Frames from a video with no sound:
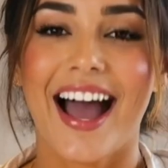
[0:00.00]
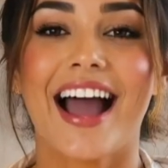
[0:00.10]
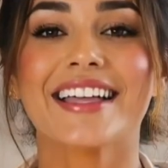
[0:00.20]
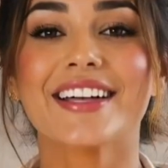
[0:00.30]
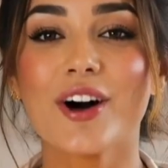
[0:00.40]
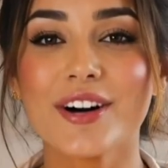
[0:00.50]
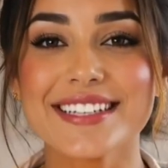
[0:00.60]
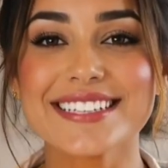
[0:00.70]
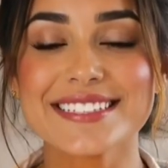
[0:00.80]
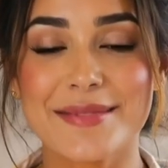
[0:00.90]
I can already
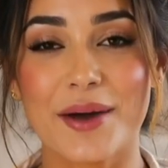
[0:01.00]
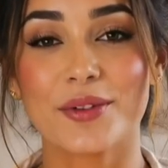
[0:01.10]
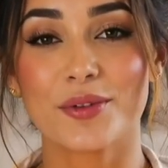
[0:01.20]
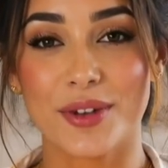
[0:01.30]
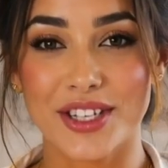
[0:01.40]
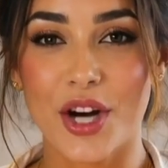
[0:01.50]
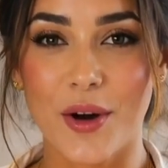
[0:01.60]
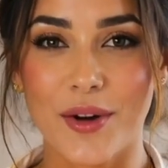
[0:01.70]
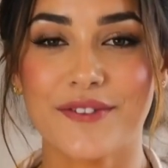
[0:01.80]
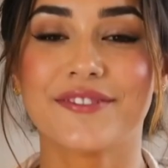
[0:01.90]
smell the rich
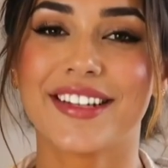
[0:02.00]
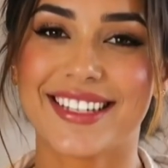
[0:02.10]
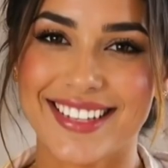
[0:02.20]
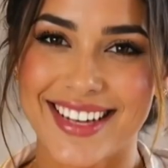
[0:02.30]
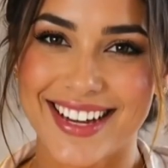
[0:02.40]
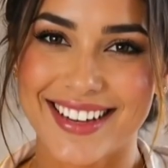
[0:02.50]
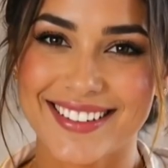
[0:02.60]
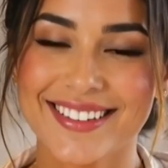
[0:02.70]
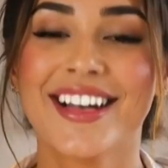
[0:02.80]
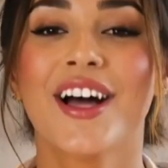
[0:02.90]
cocoa filling the
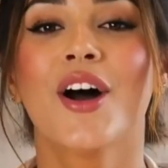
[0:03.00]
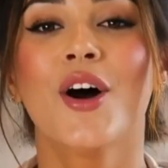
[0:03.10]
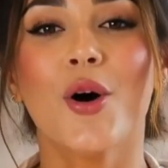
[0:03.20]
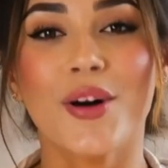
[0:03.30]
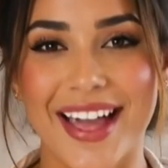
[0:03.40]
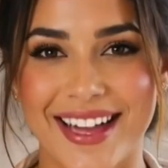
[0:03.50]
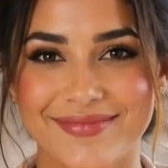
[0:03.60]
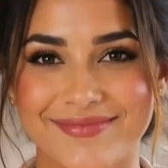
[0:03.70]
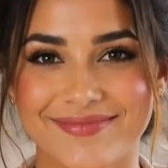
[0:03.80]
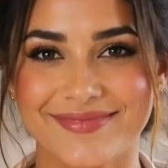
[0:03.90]
air. Okay,
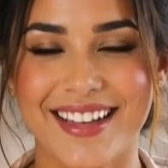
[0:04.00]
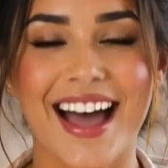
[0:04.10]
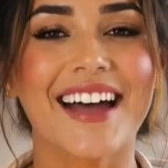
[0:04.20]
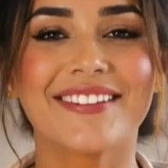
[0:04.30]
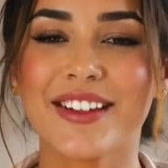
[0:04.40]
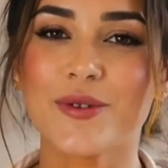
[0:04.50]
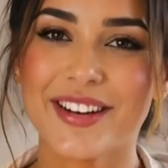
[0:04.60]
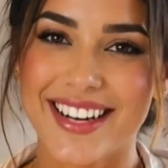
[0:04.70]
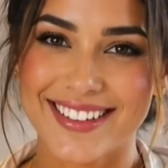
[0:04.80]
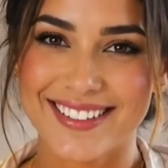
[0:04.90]
I think we're
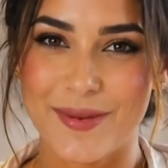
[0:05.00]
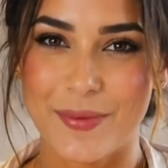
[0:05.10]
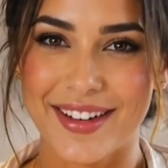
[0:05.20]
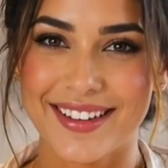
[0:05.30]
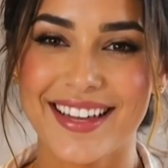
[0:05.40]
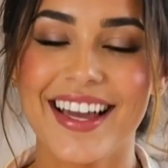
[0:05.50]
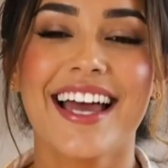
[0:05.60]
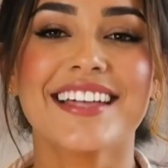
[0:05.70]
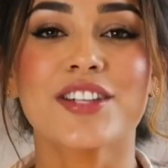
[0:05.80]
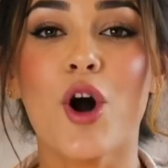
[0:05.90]
getting somewhere.
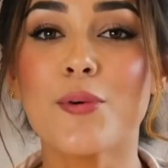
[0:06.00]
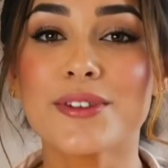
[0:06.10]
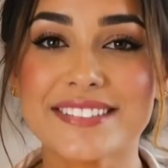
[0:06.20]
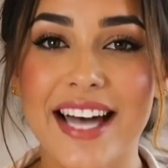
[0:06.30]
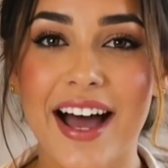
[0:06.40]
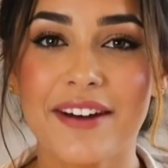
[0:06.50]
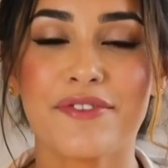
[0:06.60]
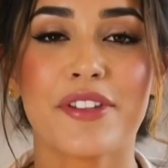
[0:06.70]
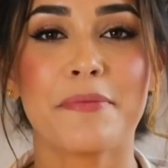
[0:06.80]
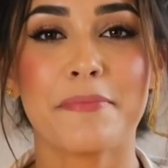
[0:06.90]
It's almost time
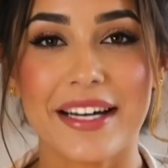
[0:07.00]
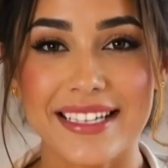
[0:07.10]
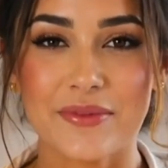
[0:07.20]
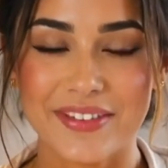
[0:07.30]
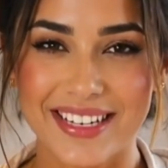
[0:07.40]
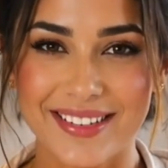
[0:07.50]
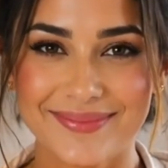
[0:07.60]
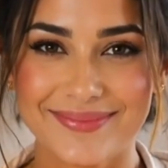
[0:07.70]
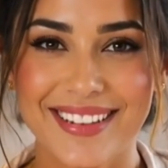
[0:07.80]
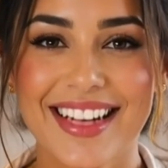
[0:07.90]
for the big reveal.
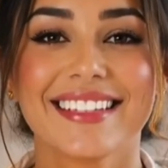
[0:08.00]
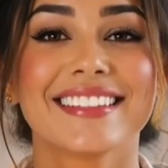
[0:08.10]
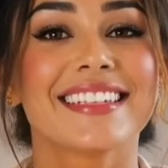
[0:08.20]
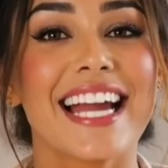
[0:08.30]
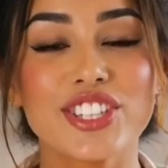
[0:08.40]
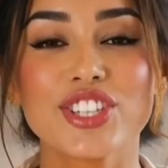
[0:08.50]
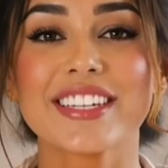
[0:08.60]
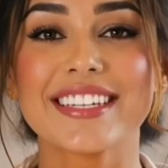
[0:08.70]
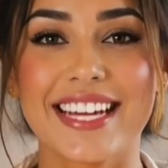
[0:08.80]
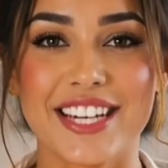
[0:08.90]
The tension
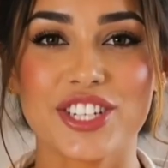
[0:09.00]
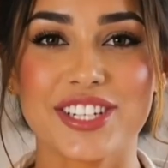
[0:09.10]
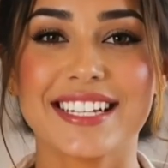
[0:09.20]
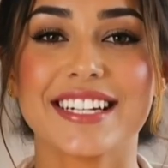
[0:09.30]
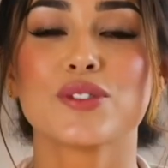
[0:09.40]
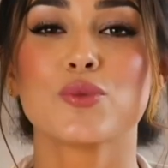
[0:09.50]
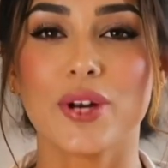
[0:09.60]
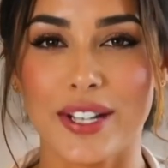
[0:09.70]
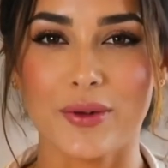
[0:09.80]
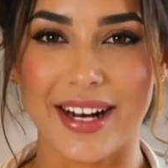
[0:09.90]
in the kitchen is
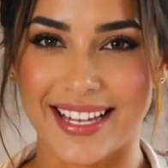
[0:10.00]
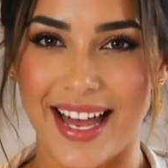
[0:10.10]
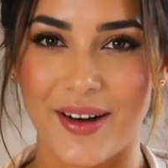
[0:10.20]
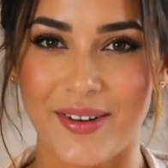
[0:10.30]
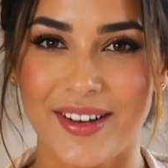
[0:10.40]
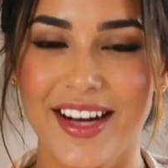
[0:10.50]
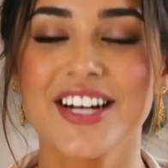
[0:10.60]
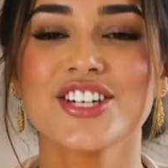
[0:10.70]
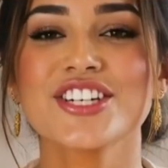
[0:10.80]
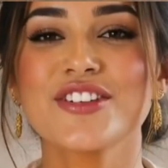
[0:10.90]
real right now.
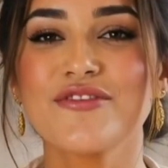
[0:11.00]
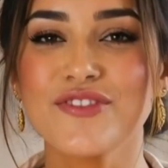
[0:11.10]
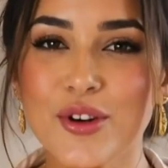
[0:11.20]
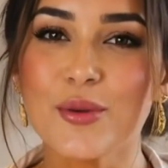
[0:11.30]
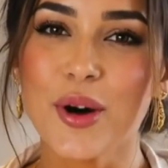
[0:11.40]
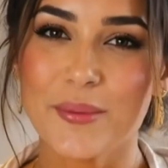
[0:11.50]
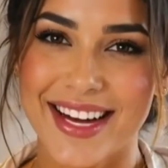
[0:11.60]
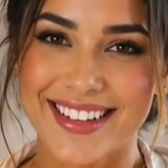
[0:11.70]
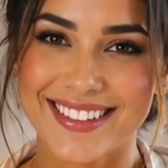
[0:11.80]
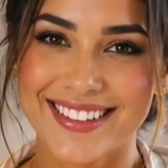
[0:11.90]
Just a few more
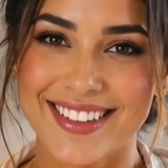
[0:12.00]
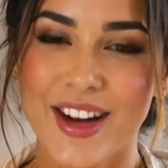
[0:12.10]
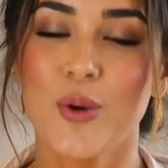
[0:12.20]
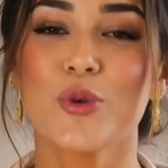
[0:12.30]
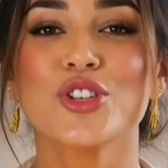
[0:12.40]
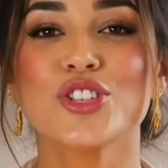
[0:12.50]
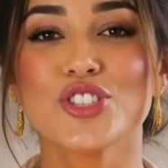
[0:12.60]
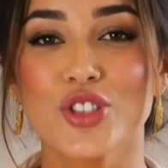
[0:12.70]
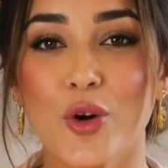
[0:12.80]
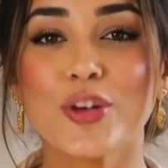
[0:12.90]
minutes. We're
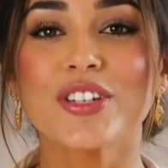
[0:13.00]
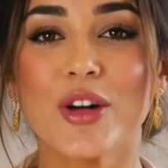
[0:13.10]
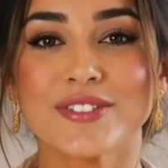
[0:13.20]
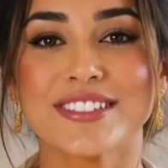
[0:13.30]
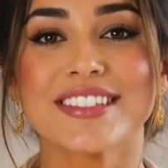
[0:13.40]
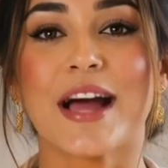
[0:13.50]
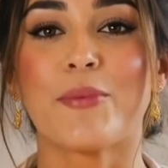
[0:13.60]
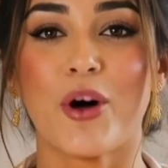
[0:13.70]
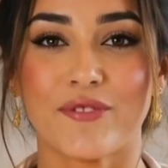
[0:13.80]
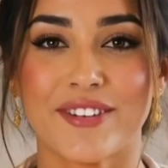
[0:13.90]
so close to that
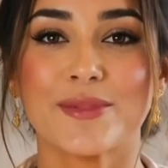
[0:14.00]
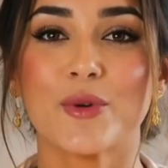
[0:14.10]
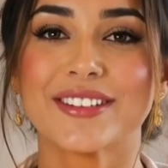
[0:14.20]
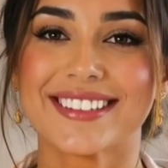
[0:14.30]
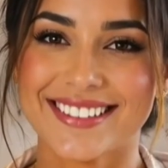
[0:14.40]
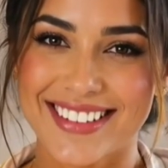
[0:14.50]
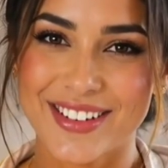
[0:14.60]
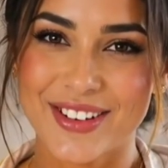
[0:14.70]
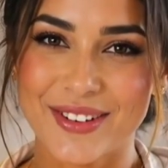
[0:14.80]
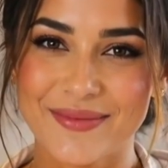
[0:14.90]
perfect molten
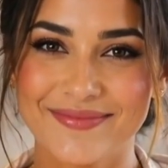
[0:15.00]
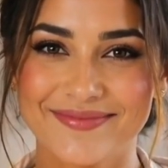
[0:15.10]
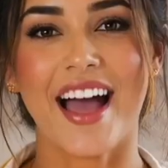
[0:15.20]
center.